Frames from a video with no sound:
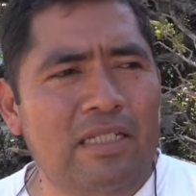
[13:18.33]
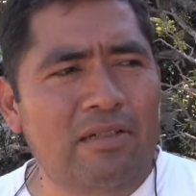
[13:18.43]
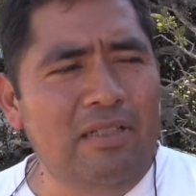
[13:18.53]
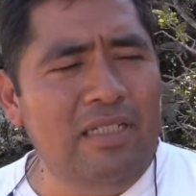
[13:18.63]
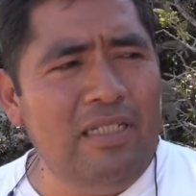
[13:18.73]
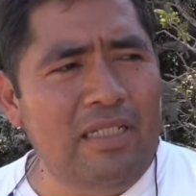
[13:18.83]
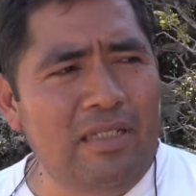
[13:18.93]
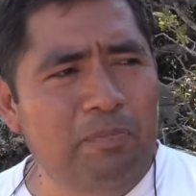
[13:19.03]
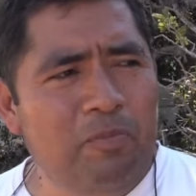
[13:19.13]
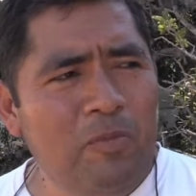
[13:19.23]
the only,
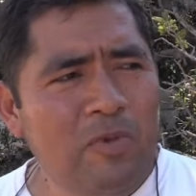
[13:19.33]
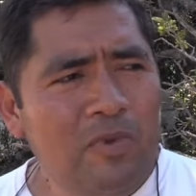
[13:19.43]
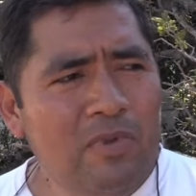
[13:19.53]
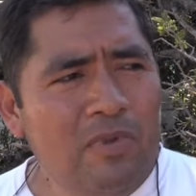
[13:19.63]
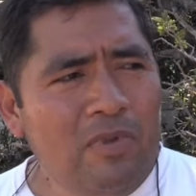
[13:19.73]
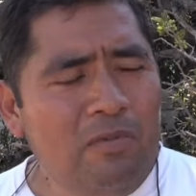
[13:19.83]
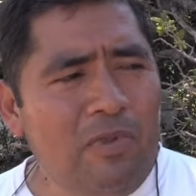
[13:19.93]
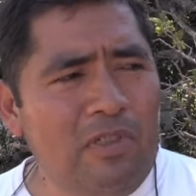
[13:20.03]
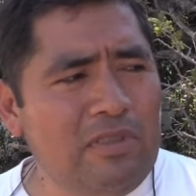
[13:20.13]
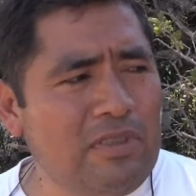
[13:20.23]

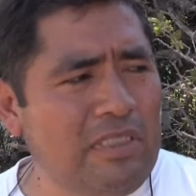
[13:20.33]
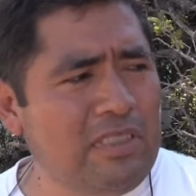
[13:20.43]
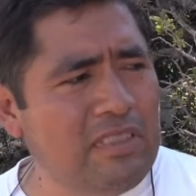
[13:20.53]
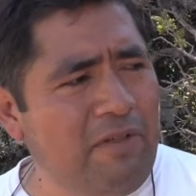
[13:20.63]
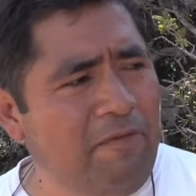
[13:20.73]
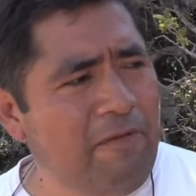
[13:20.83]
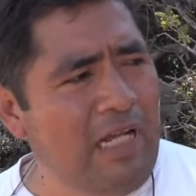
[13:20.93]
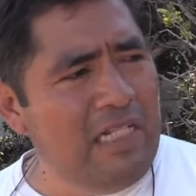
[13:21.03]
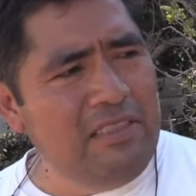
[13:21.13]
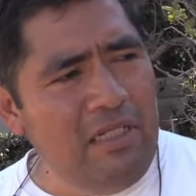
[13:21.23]
well, this is a
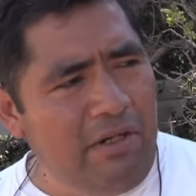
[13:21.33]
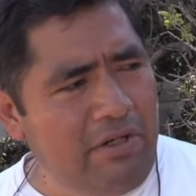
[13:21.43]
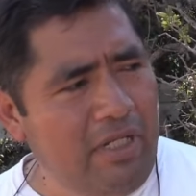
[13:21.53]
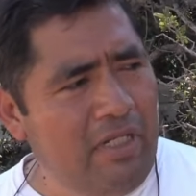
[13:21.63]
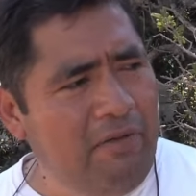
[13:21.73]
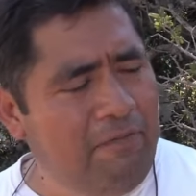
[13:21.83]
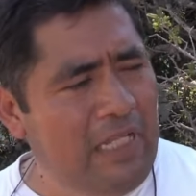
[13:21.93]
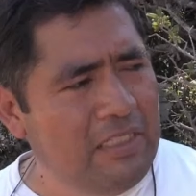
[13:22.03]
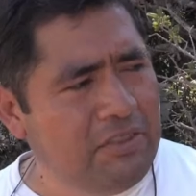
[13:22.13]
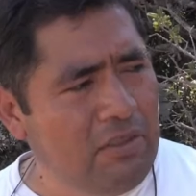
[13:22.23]
flood area,
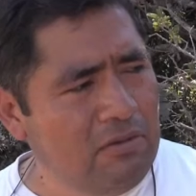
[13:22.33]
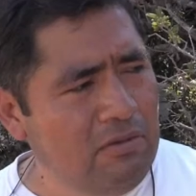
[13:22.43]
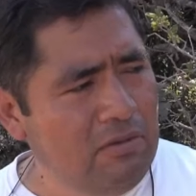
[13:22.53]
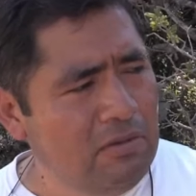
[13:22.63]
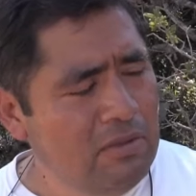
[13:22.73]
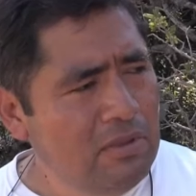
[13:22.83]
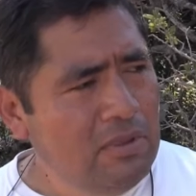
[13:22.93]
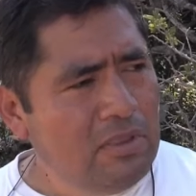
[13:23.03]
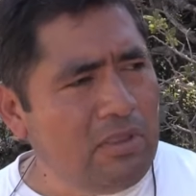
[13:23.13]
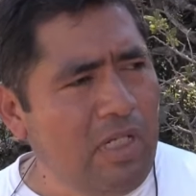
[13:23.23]
flood zone,
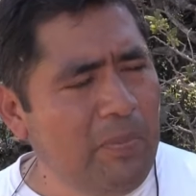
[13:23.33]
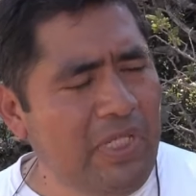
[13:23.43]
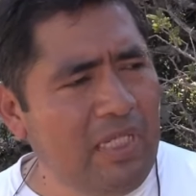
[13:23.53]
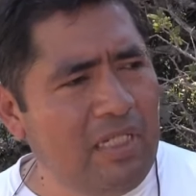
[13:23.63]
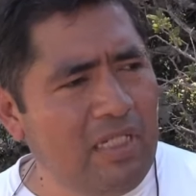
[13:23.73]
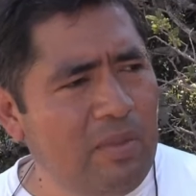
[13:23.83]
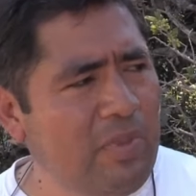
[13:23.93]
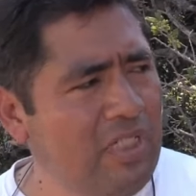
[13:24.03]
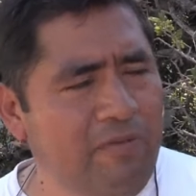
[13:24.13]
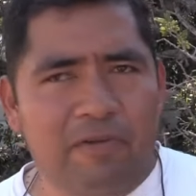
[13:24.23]
so I'm paying a lot of
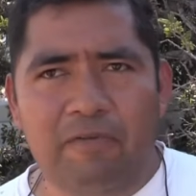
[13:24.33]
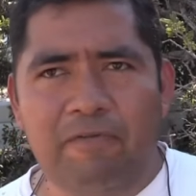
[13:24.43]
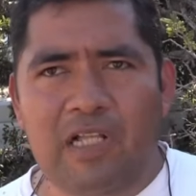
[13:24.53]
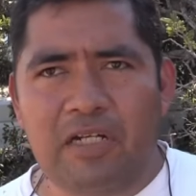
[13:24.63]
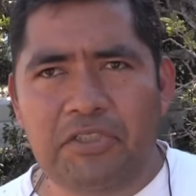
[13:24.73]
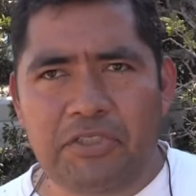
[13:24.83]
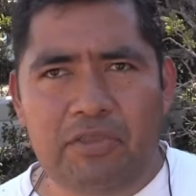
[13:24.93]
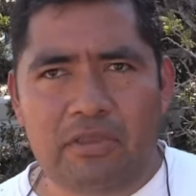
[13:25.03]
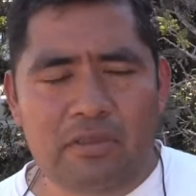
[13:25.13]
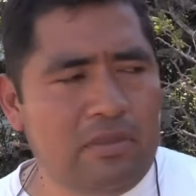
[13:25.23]
money for flood
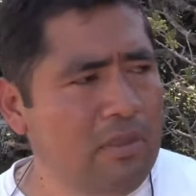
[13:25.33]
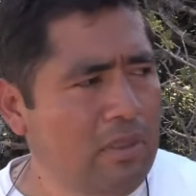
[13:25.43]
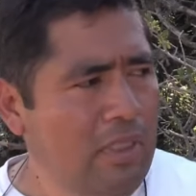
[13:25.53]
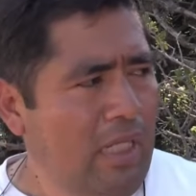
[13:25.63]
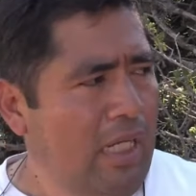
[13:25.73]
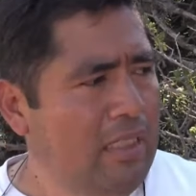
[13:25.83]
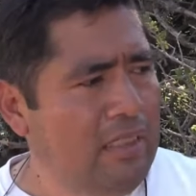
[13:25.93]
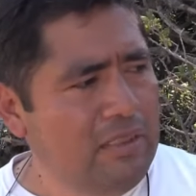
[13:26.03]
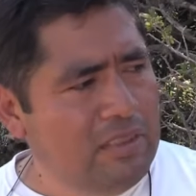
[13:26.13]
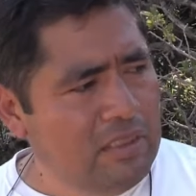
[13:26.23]
insurance. And
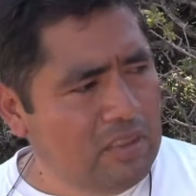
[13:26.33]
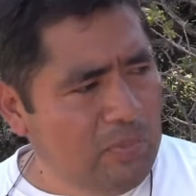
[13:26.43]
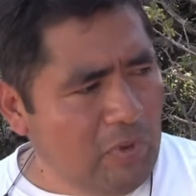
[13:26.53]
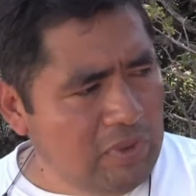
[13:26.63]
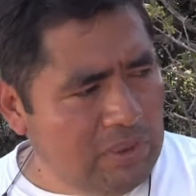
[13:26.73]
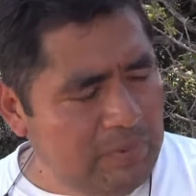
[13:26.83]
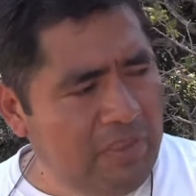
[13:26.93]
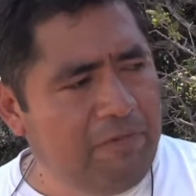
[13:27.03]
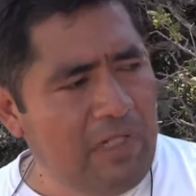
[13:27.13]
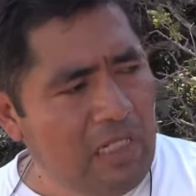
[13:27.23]
this is supposed to
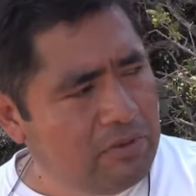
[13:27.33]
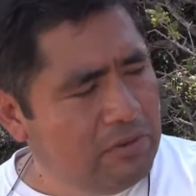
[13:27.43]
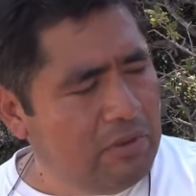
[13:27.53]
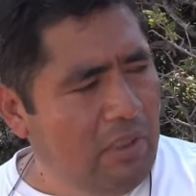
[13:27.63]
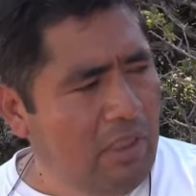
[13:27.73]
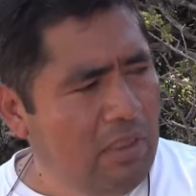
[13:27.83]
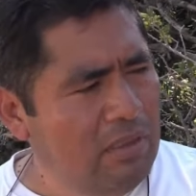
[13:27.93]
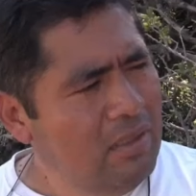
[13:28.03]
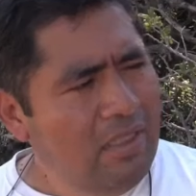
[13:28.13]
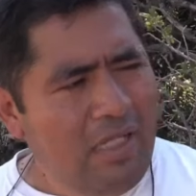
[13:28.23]
be flood control.
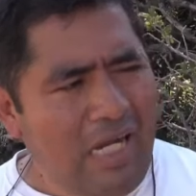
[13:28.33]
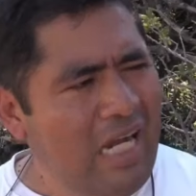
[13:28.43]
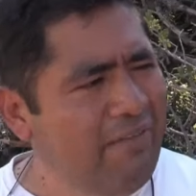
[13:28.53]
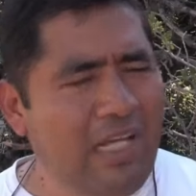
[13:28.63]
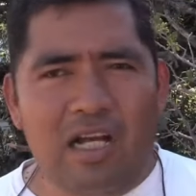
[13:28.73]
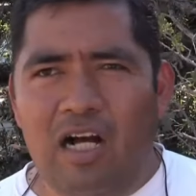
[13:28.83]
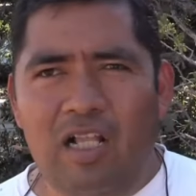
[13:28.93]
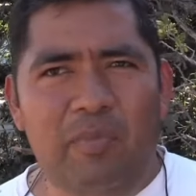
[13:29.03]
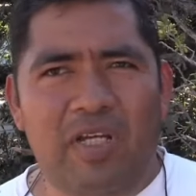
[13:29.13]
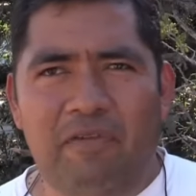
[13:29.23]
I haven't
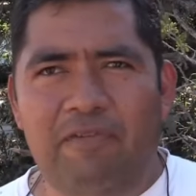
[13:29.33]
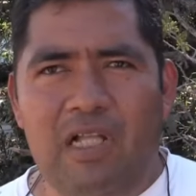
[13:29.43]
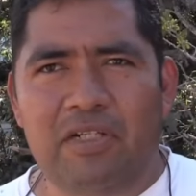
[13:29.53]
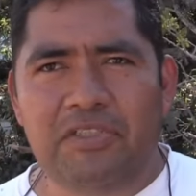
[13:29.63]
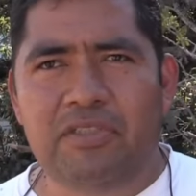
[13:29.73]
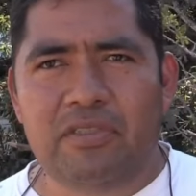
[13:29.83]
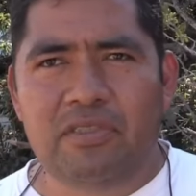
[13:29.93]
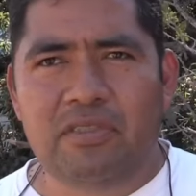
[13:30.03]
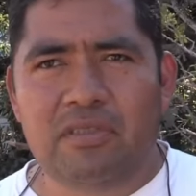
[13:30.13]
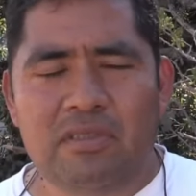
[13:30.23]
called my flood
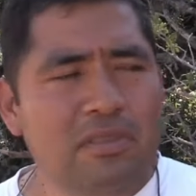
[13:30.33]
insurance,